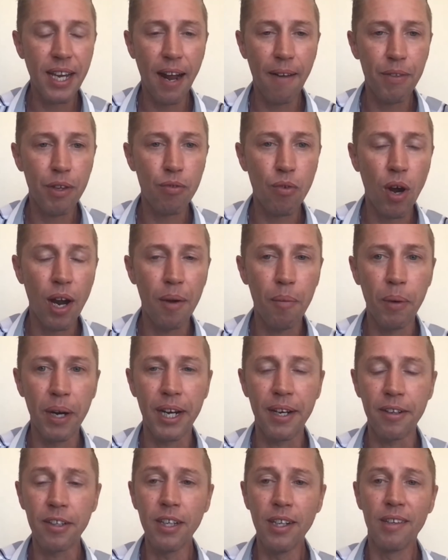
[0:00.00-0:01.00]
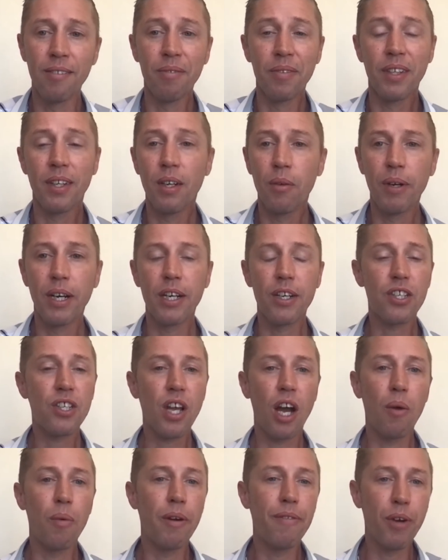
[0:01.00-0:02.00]
down the right wing. We're going to
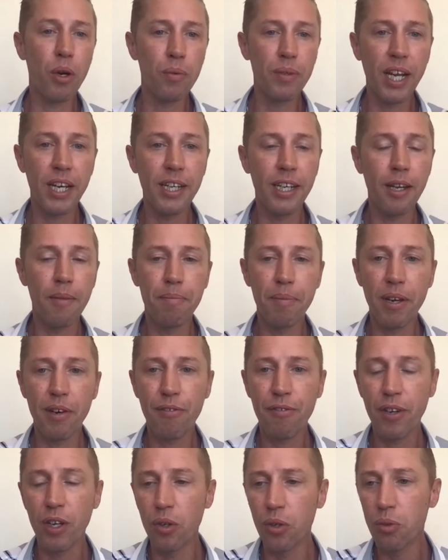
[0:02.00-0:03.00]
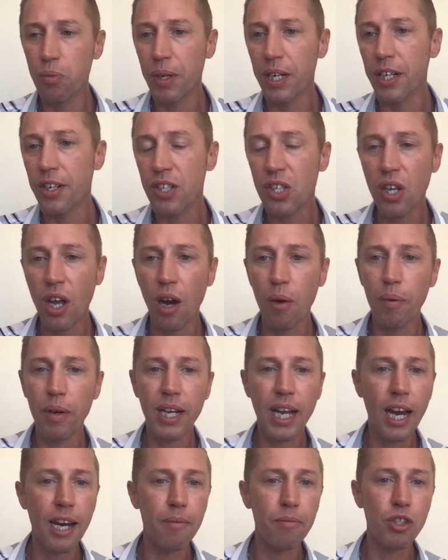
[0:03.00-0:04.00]
start with Elneny in midfield. We're going to start with
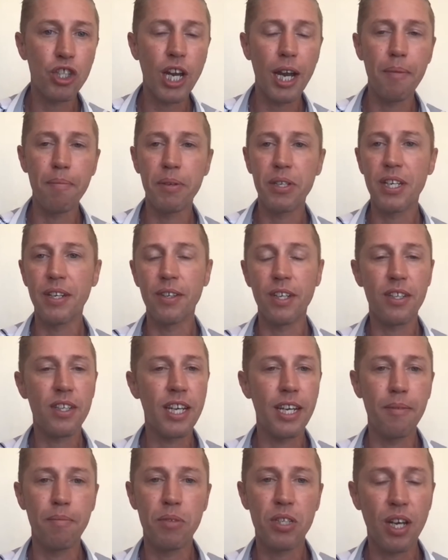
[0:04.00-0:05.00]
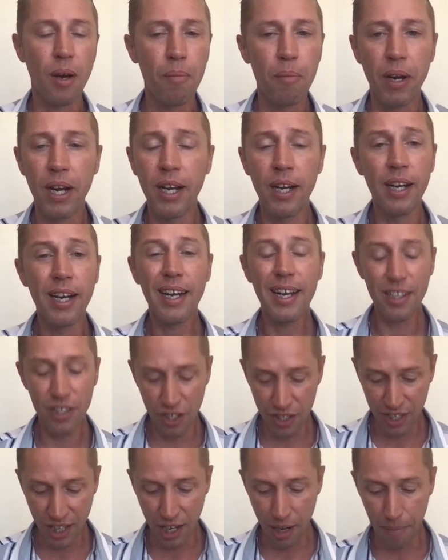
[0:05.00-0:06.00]
Callum Chambers in the team somewhere. It's
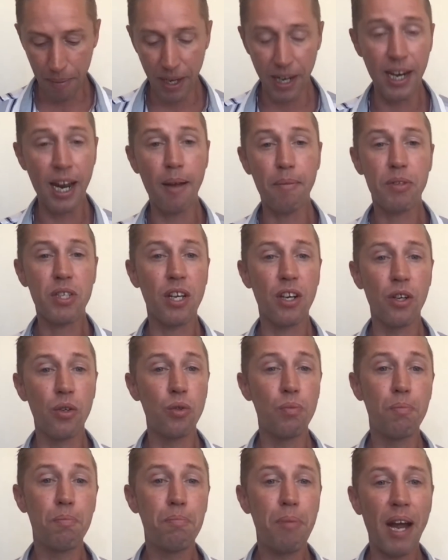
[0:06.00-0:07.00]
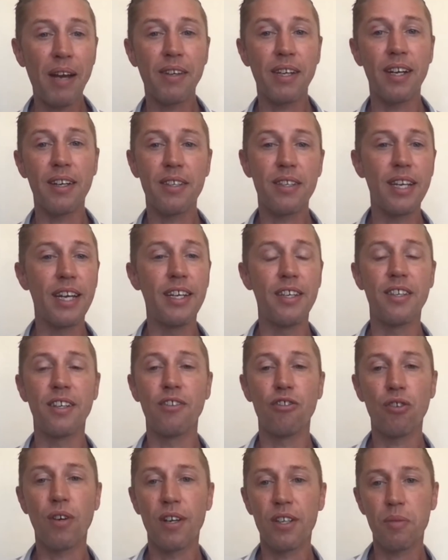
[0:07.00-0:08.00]
just going to be an absolute banter
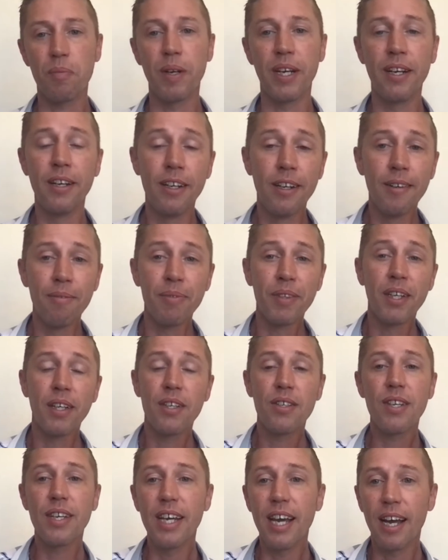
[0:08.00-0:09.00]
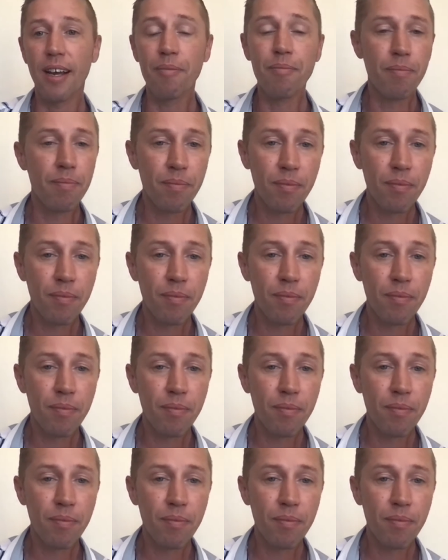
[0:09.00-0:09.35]
season, trust me. So, yeah,